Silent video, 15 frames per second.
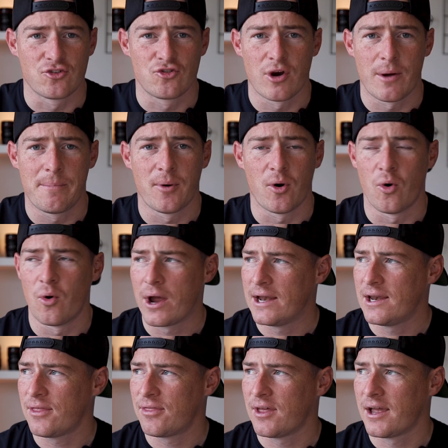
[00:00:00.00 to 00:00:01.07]
trip or
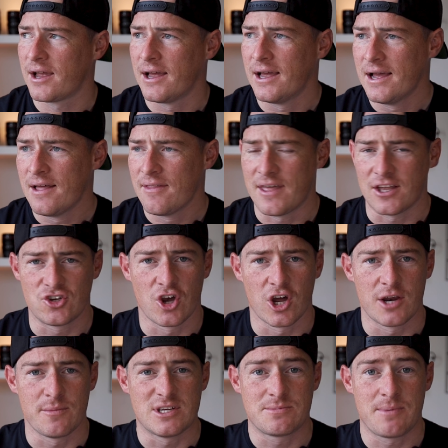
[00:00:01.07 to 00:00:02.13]
anything that you're
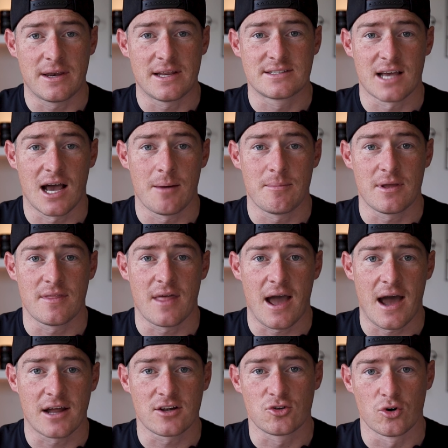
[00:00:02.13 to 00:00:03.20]
going to be spending time in the
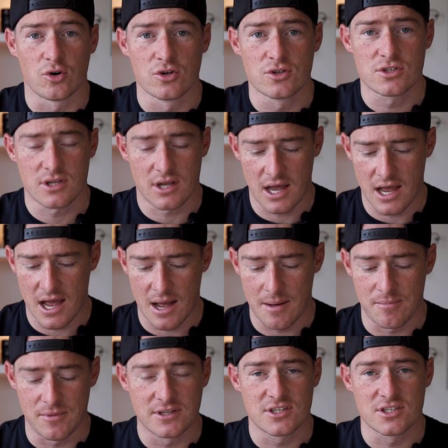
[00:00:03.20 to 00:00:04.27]
outdoors.
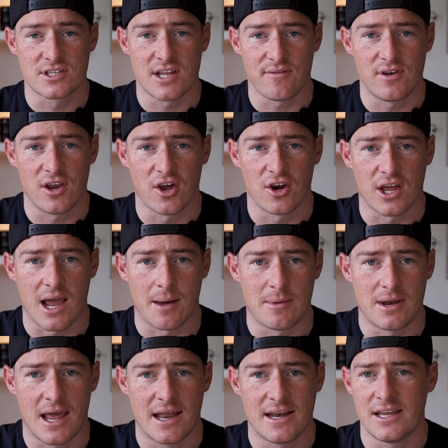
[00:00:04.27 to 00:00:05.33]
This is definitely going to come
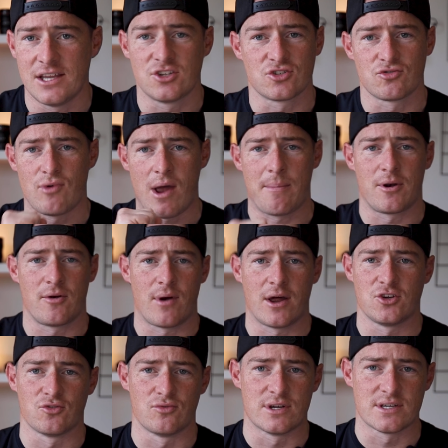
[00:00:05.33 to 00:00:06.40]
in handy. Just wrap it
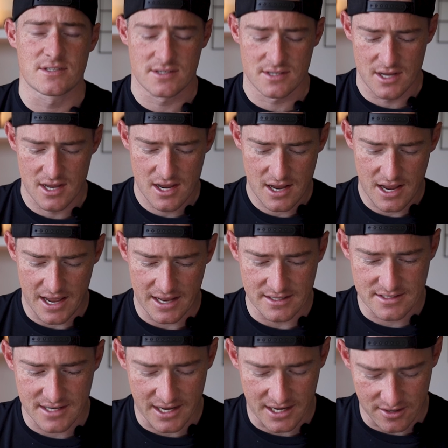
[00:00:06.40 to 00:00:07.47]
around your wrist
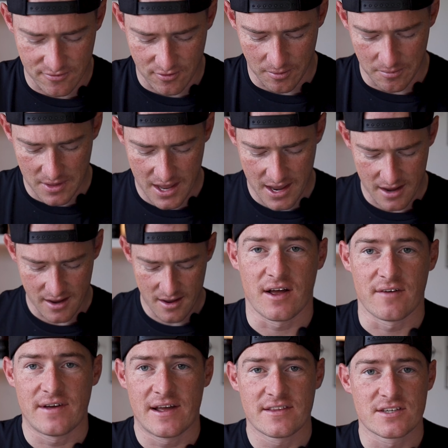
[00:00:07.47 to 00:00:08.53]
and take it from there.
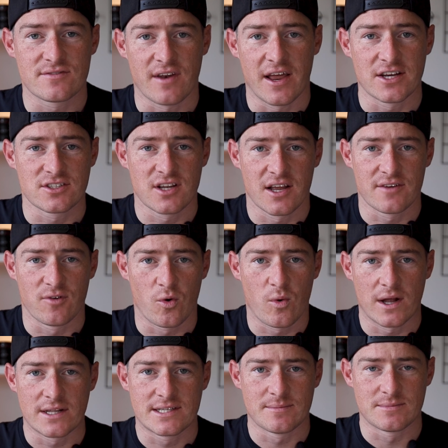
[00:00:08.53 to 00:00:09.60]
I've had this flashlight for
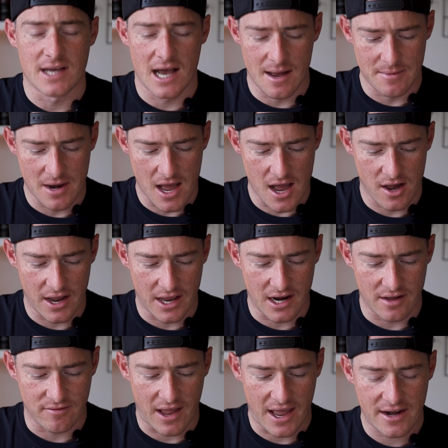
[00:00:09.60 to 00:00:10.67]
quite some time now, and
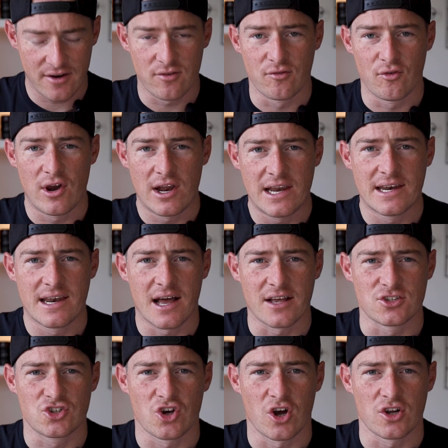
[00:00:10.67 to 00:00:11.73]
I've had a really
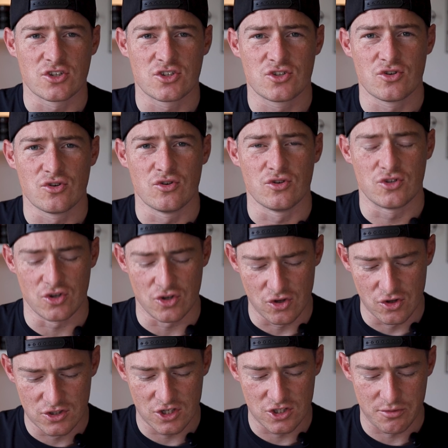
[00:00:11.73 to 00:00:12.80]
nice chance to
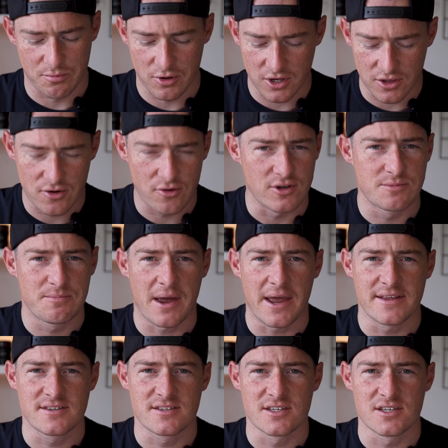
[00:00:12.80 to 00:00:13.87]
use it, to put it through its
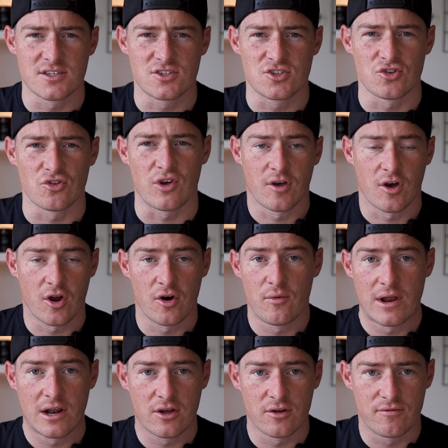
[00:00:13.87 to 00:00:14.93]
paces. I've got a
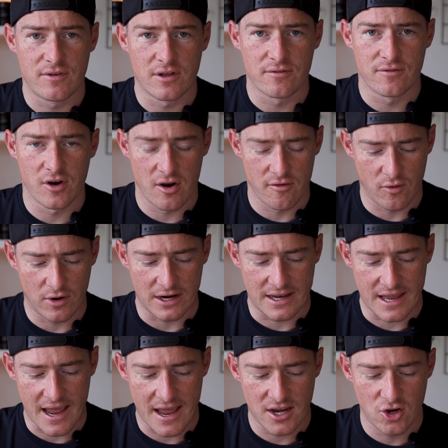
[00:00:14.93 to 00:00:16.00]
really good feel for it, of what it
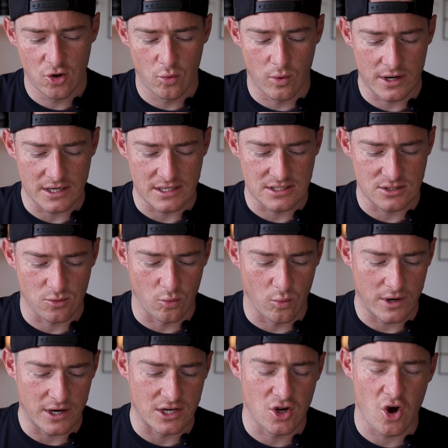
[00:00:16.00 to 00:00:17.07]
can do, what
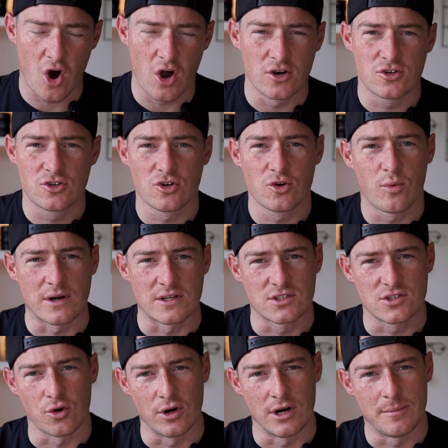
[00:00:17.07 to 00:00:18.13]
it can't do, what
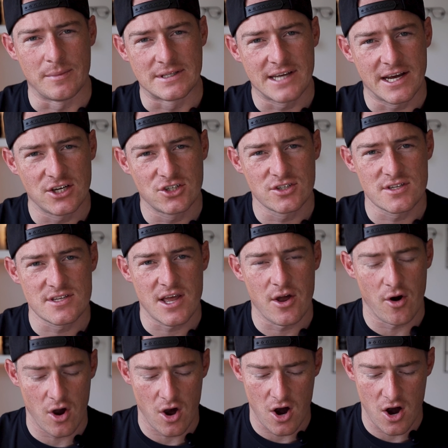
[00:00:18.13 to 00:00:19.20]
certain limitations
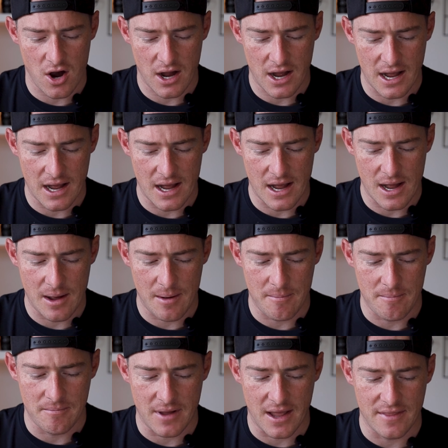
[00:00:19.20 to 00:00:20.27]
there are,
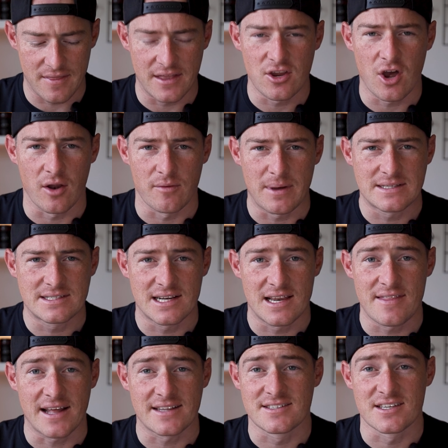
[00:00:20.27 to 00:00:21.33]
and then yeah,
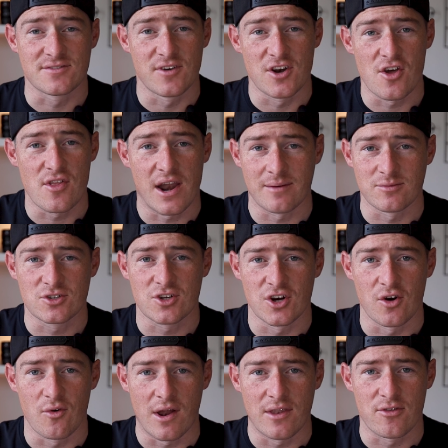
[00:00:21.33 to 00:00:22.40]
basically that's this video that I'm just going
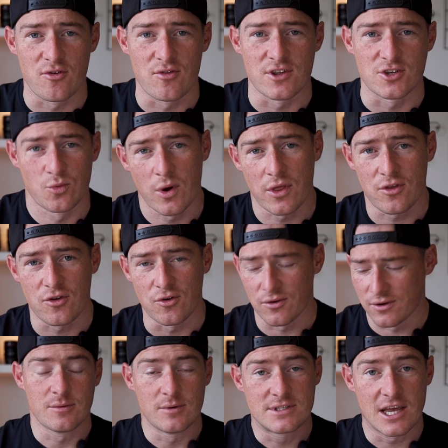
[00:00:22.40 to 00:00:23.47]
to run through this with you.
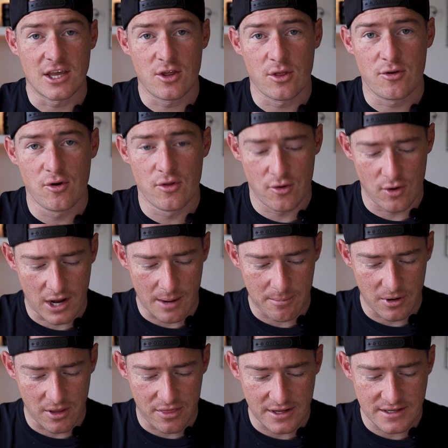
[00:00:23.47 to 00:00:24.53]
So I'm going to take you through a
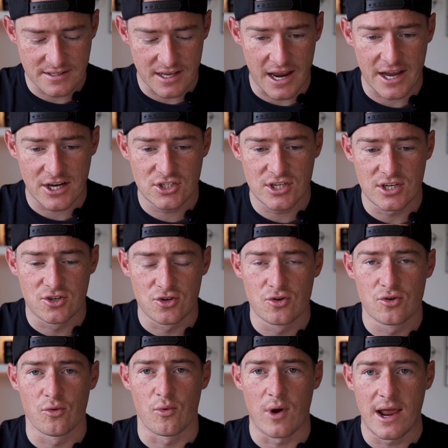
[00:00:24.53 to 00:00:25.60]
couple of things that I actually
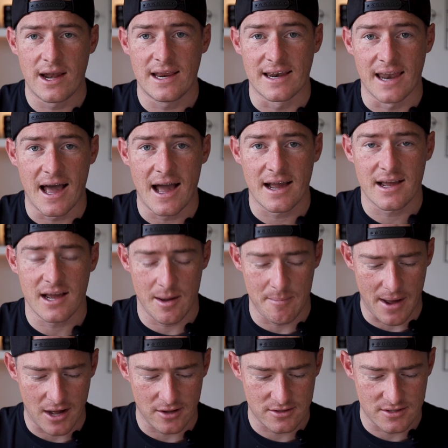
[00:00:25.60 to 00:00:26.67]
do really like
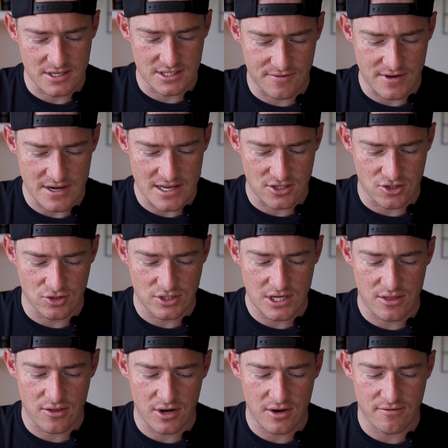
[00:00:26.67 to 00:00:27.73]
about FENIX
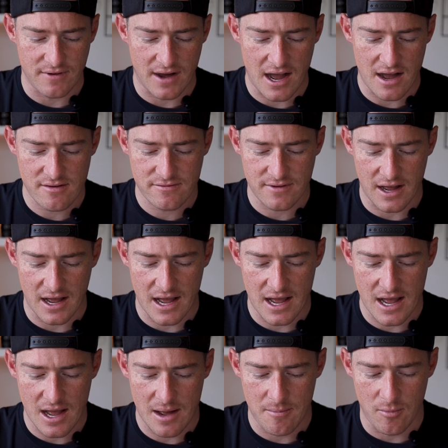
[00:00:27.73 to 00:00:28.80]

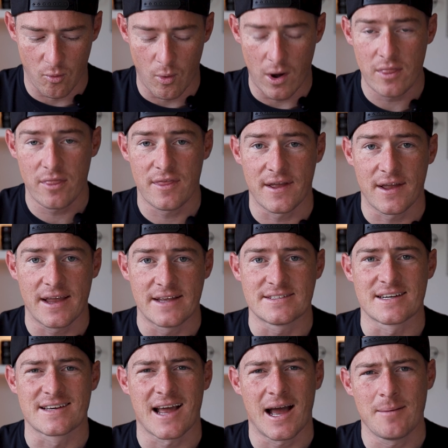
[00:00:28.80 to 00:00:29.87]
UC35. One thing is
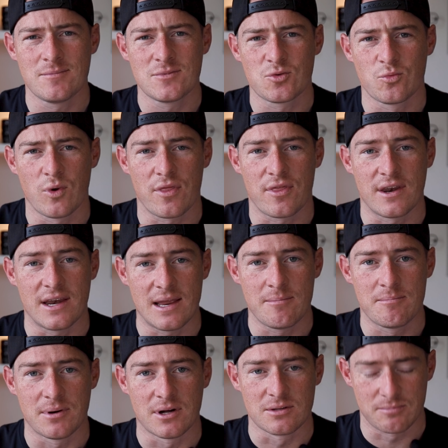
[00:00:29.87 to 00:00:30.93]
it comes with an
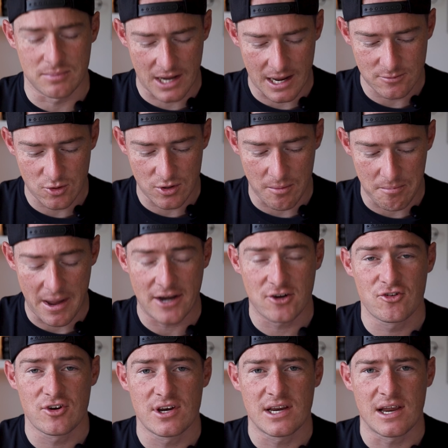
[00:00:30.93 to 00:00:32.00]
inbuilt, it comes with a
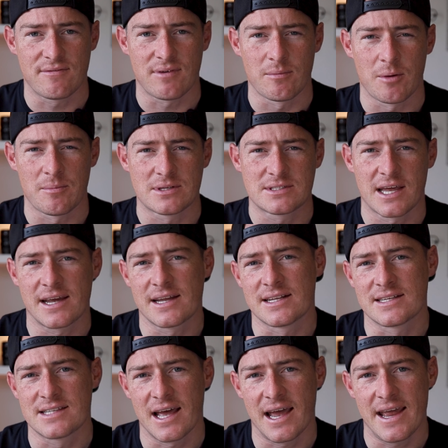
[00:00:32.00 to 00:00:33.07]
battery. If I'm not mistaken,
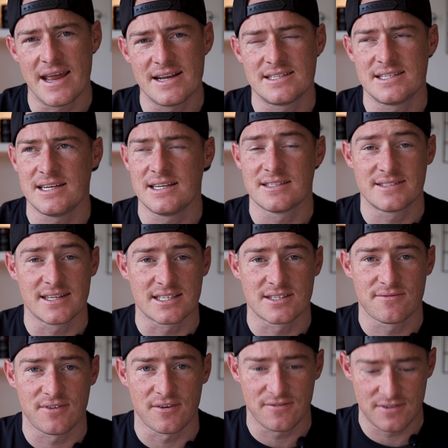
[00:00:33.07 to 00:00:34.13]
it's the
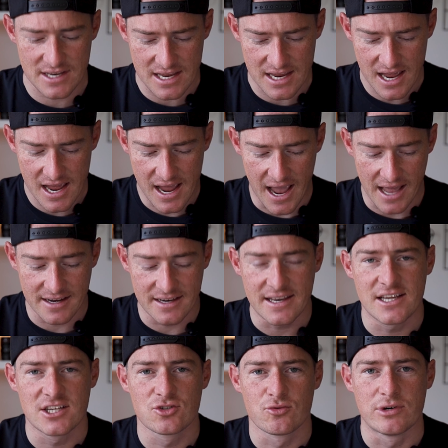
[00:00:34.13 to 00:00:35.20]
18650, and
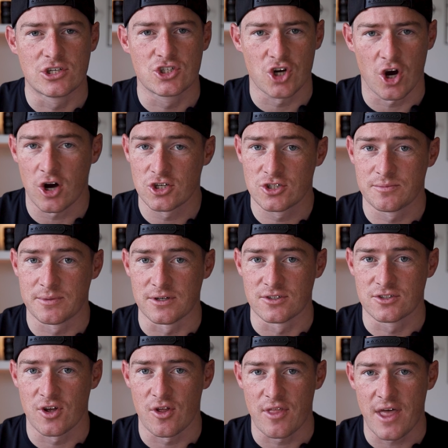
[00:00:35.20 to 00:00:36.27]
it is rechargeable. So